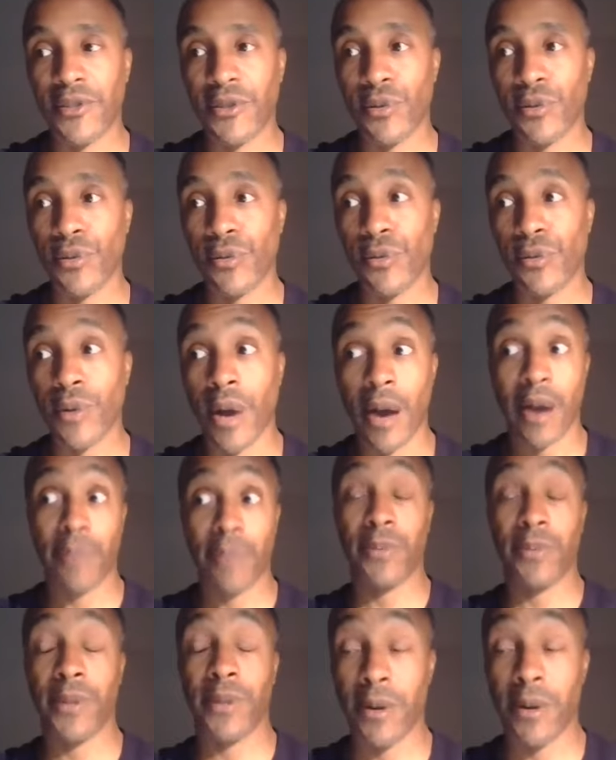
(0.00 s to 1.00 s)
to
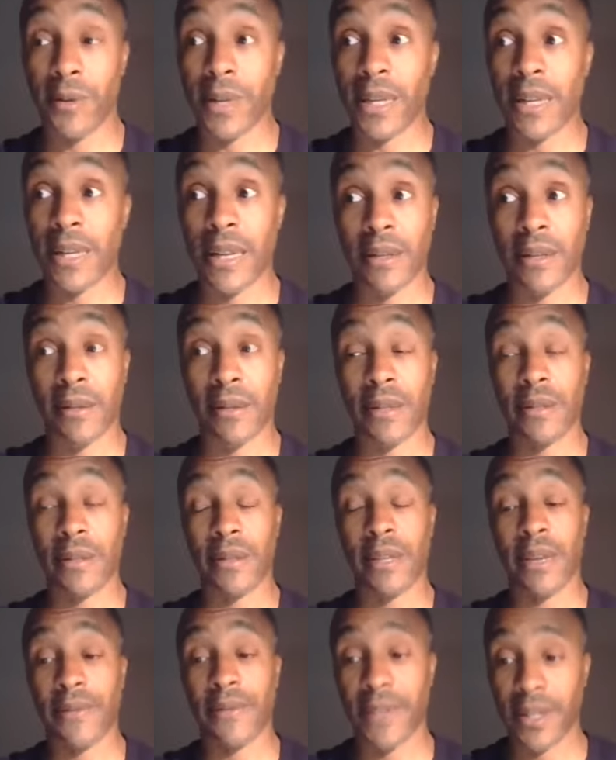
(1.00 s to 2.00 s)
upload it and
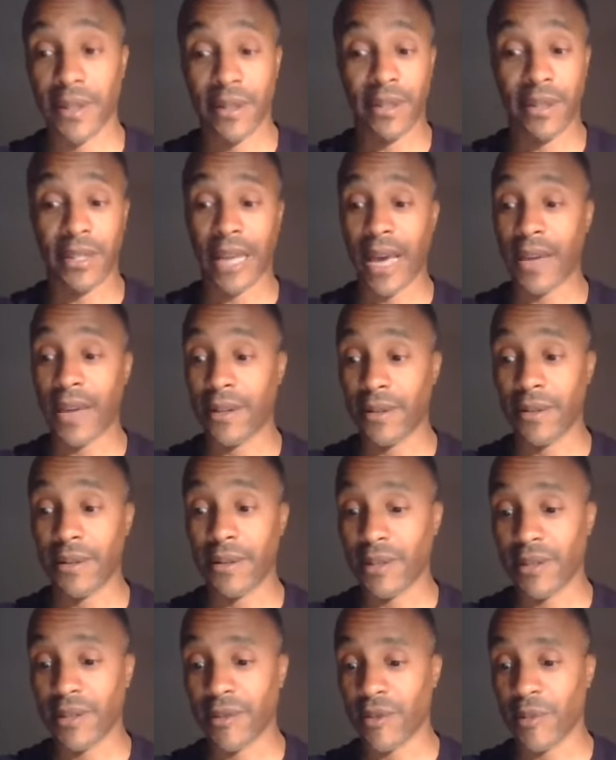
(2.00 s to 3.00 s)
give it a title and
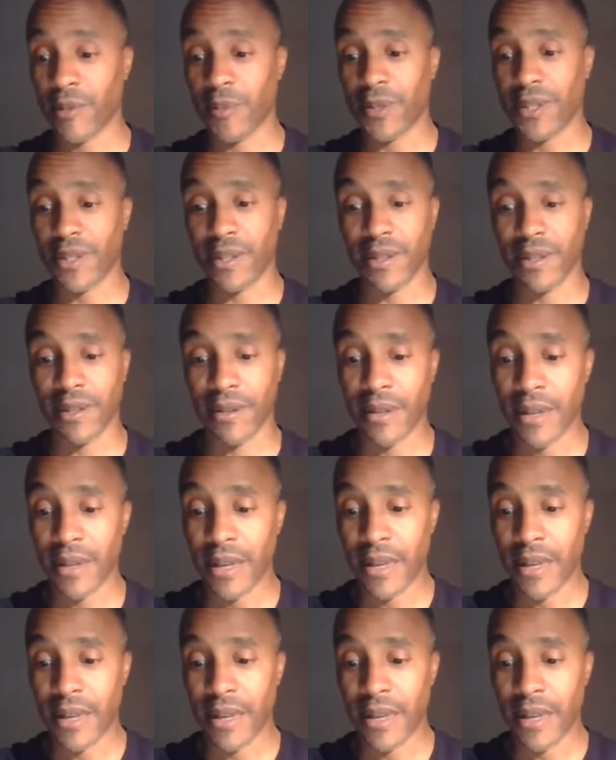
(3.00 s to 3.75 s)
description and